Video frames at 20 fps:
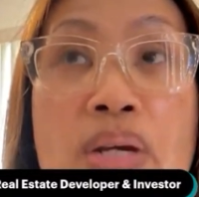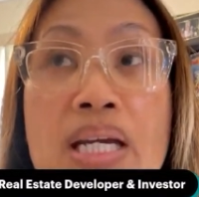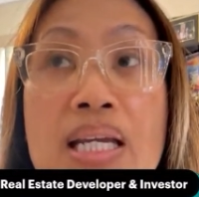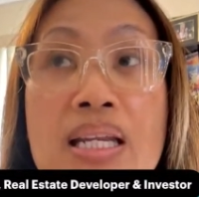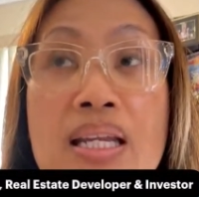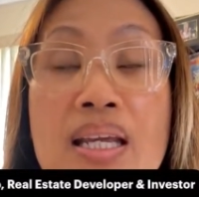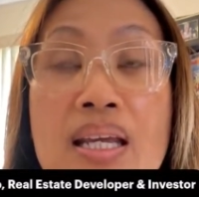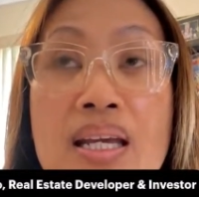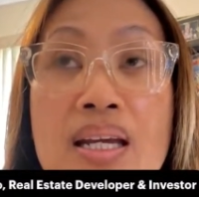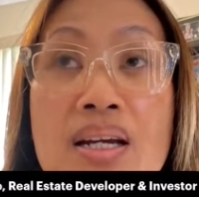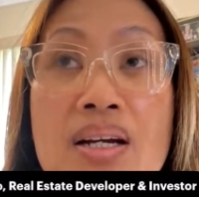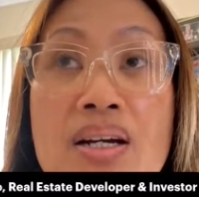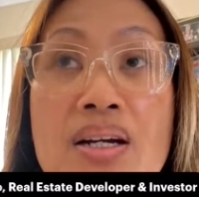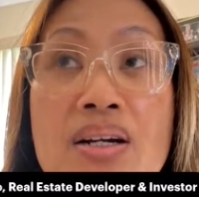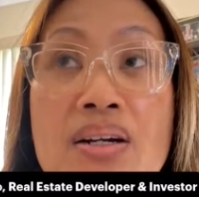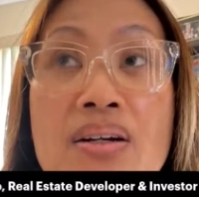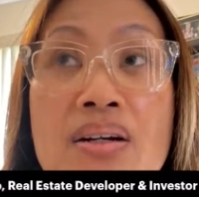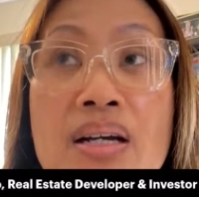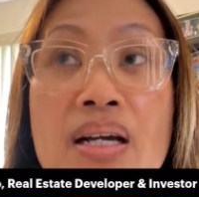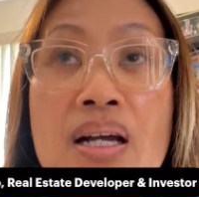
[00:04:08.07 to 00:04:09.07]
bring it
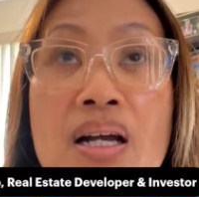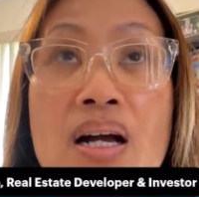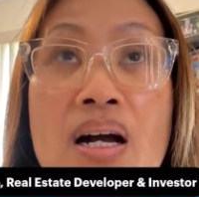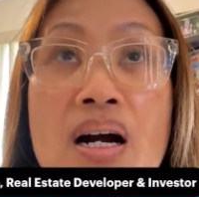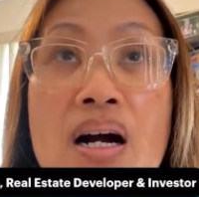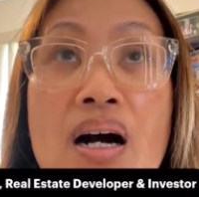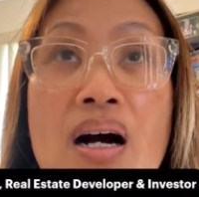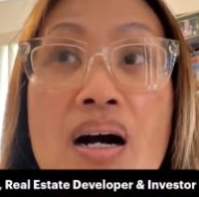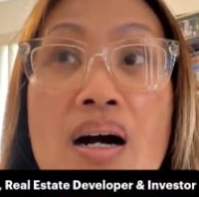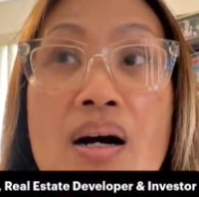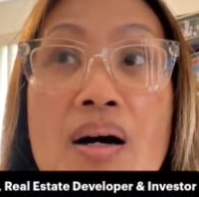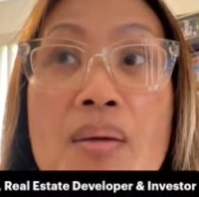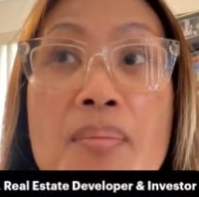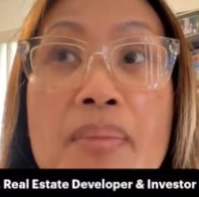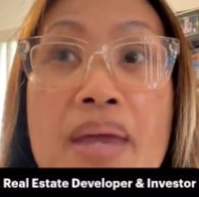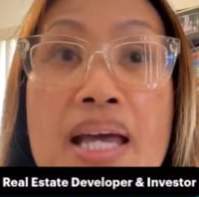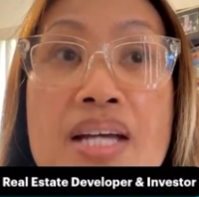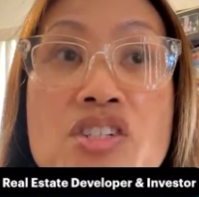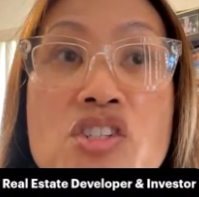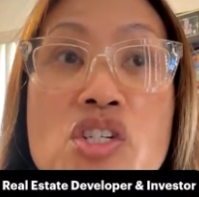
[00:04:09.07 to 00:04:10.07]
here
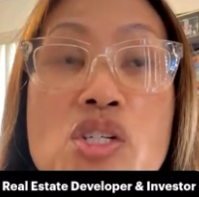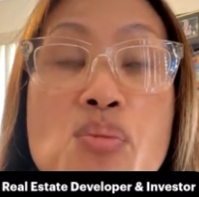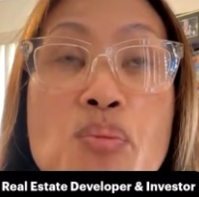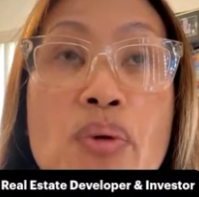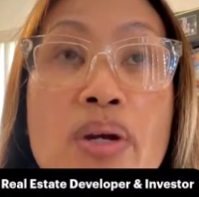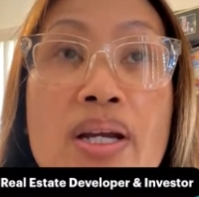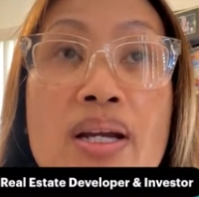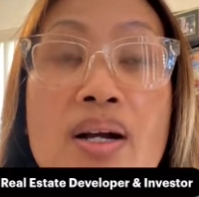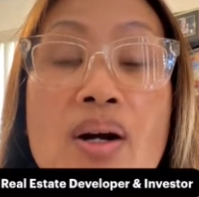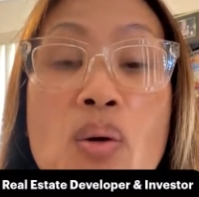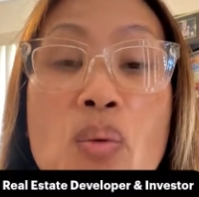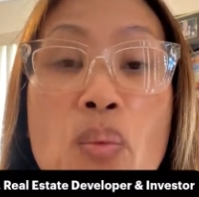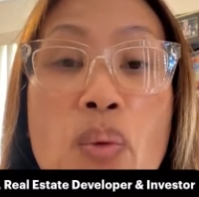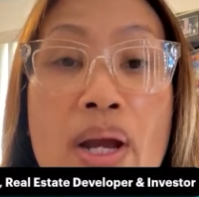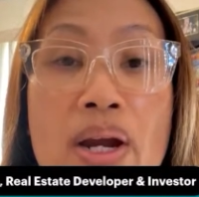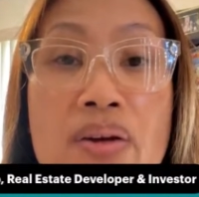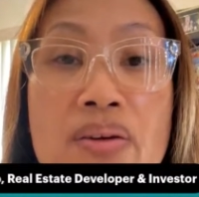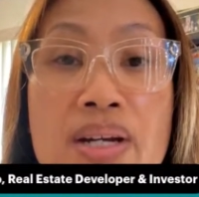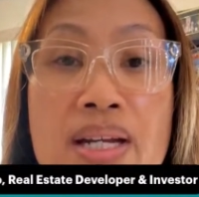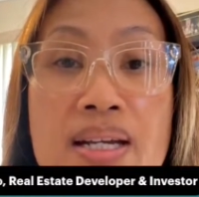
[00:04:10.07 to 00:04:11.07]
and just bring
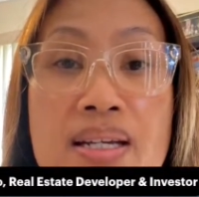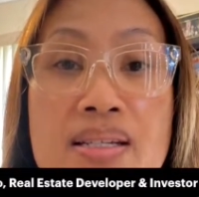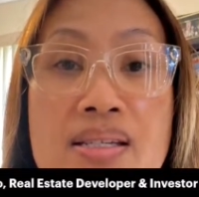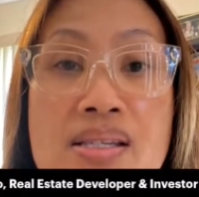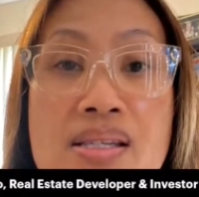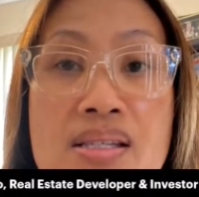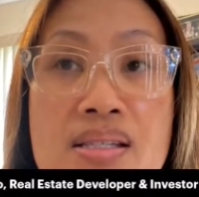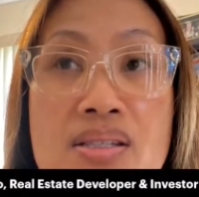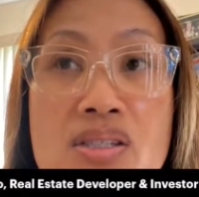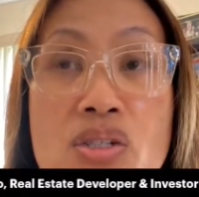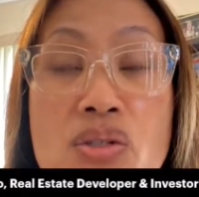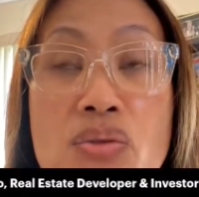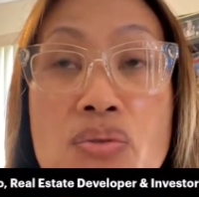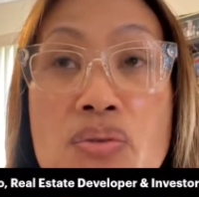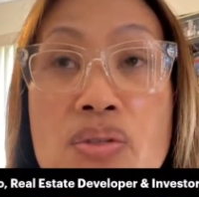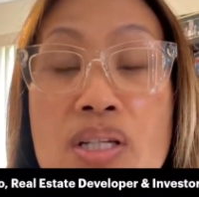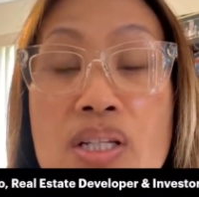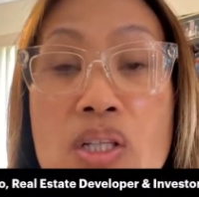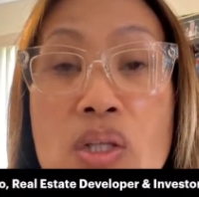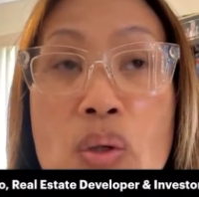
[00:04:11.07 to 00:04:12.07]
awareness
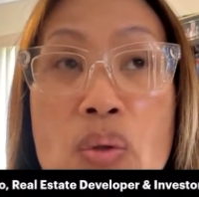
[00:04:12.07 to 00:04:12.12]
to the